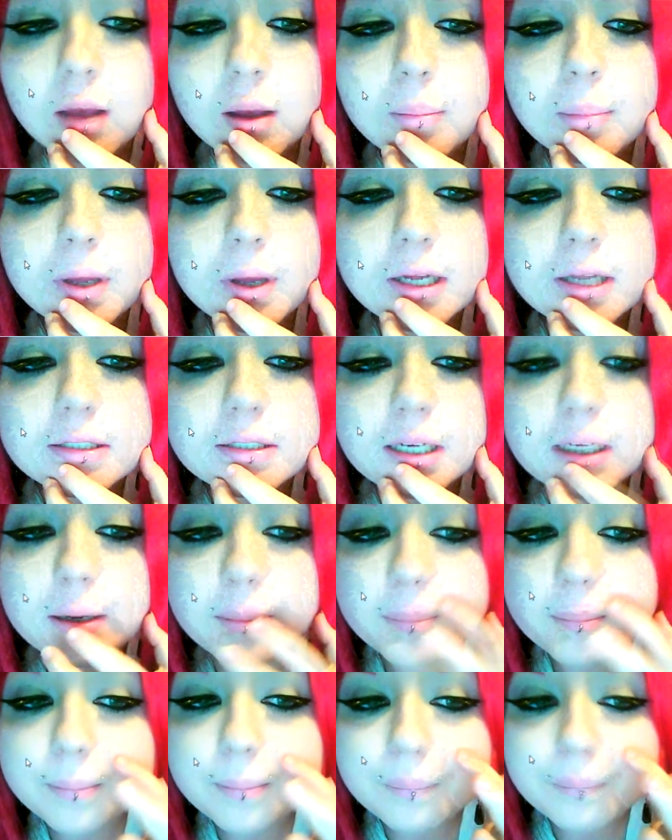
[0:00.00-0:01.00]
but
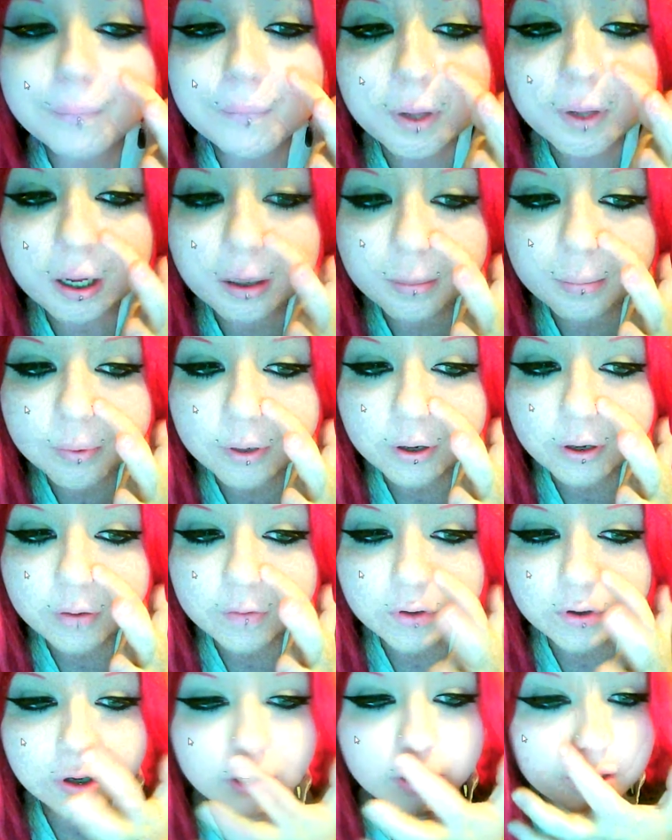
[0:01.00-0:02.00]

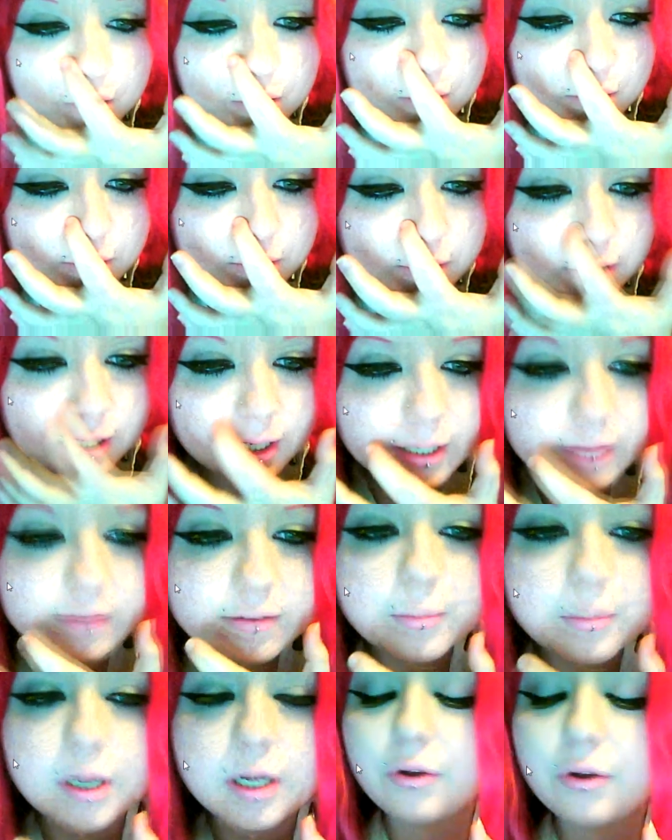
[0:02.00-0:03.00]
I've got these
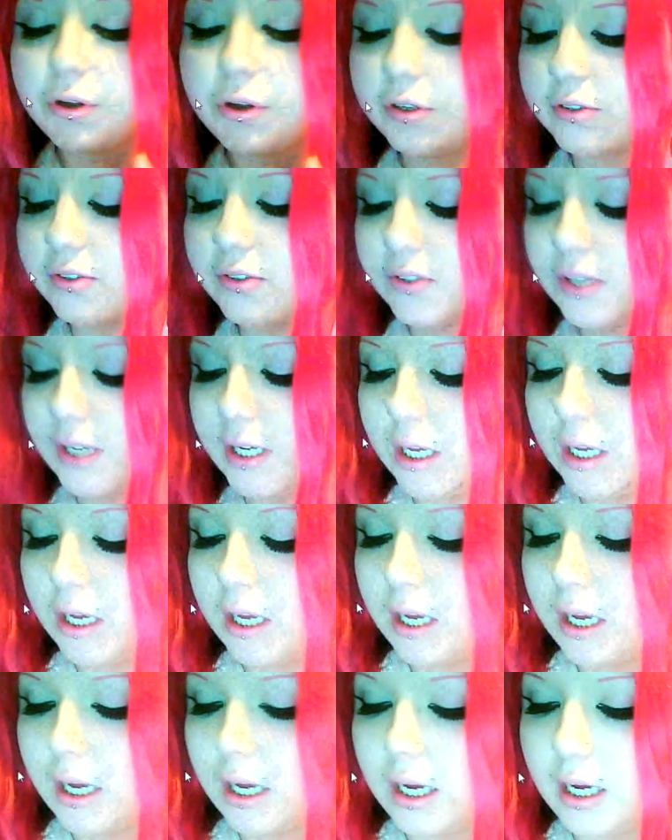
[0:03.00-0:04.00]
in my nose.
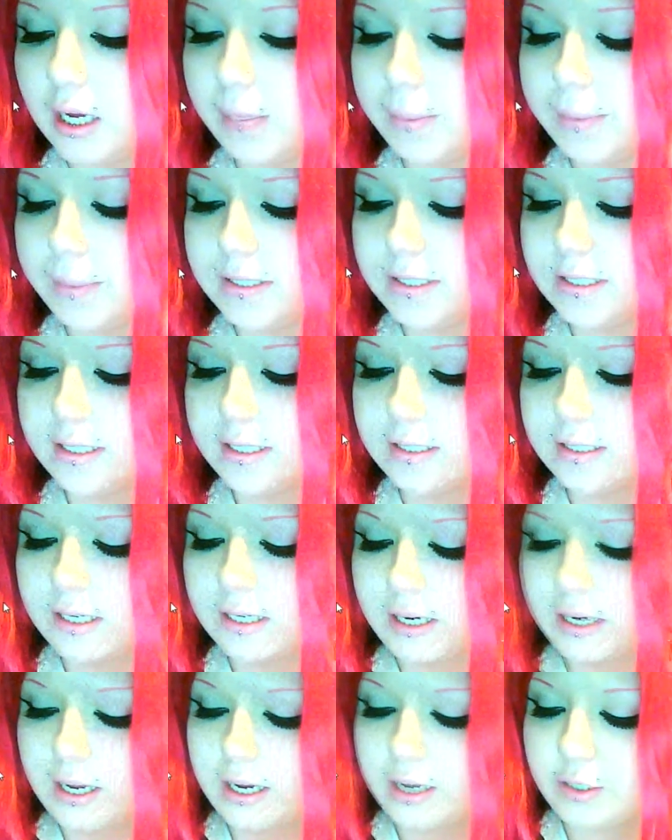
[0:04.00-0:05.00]
They're
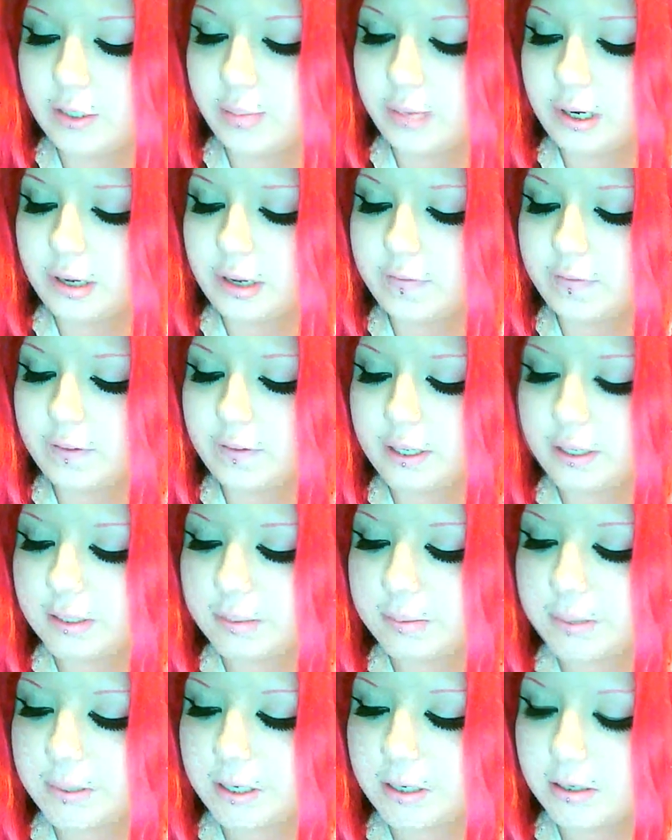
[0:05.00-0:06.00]
16 gauge
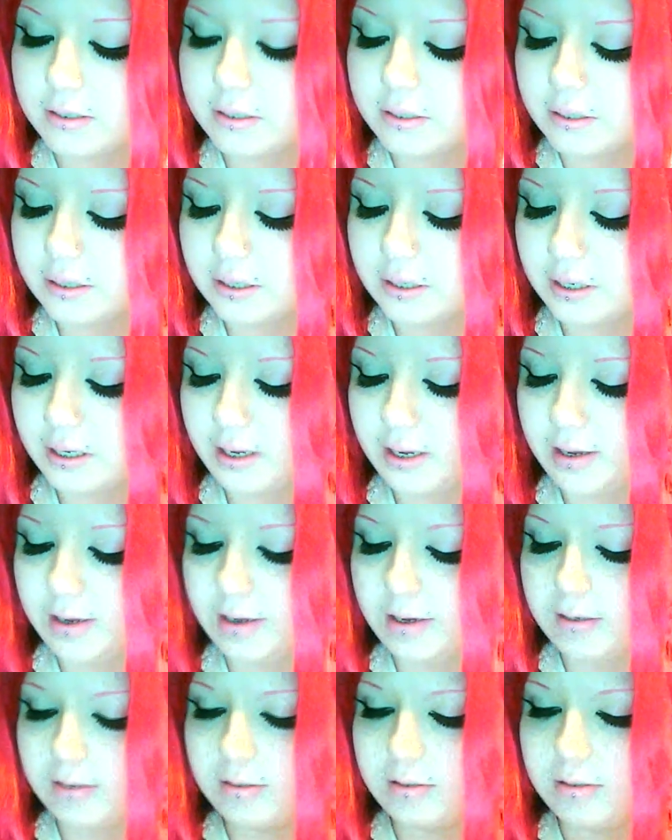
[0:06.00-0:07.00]
BIOFLEX bars,
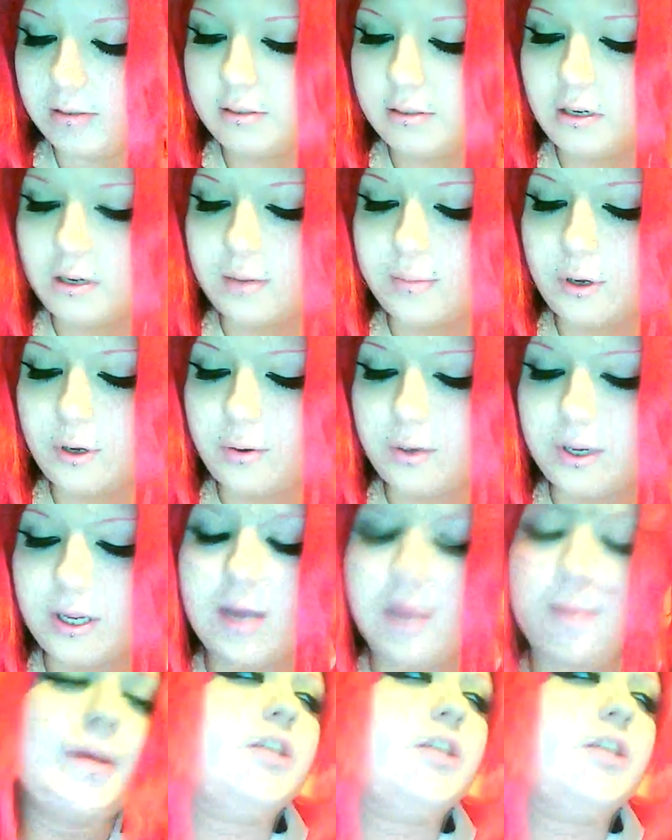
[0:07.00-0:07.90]
and I'm